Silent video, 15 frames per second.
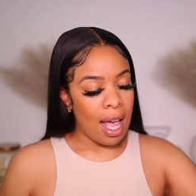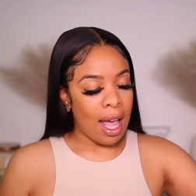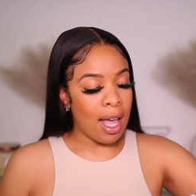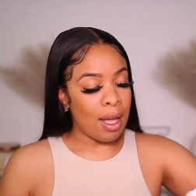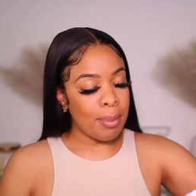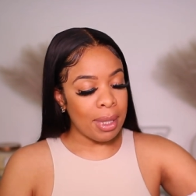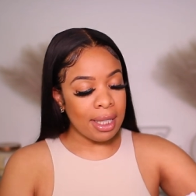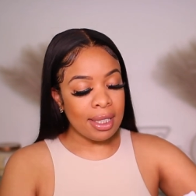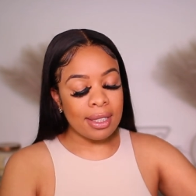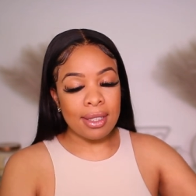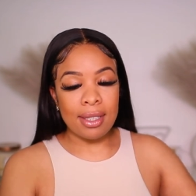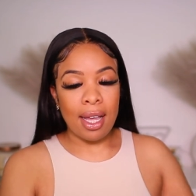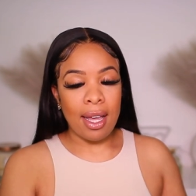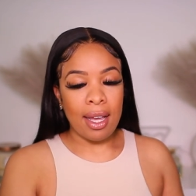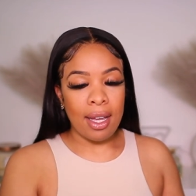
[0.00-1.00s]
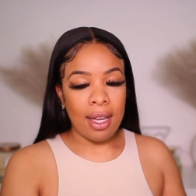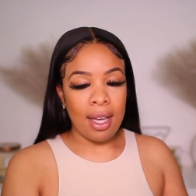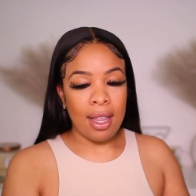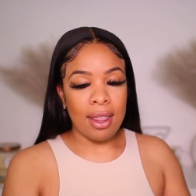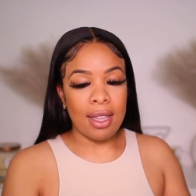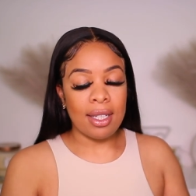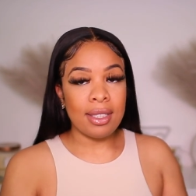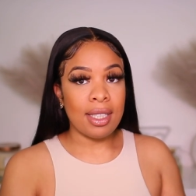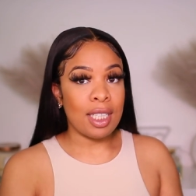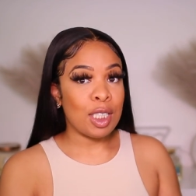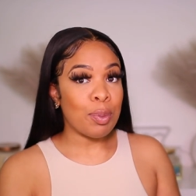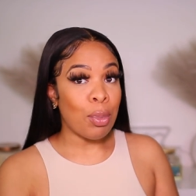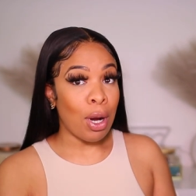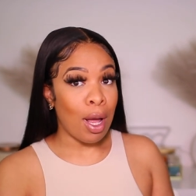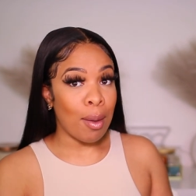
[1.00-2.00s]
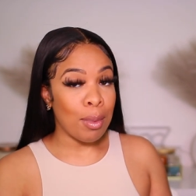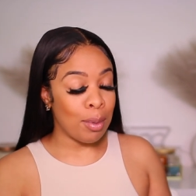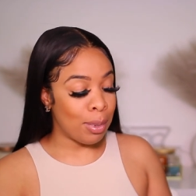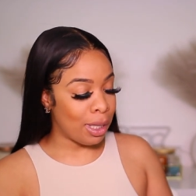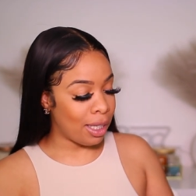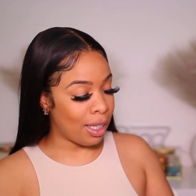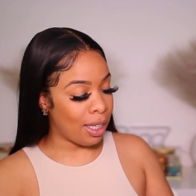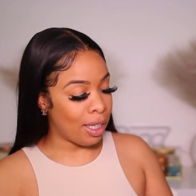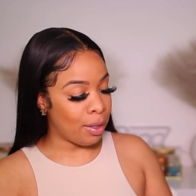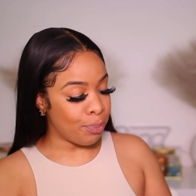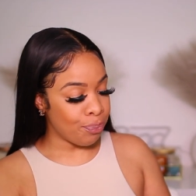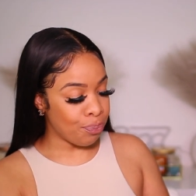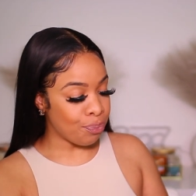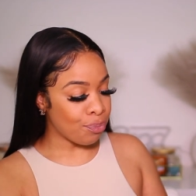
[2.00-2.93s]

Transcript: I must say this is probably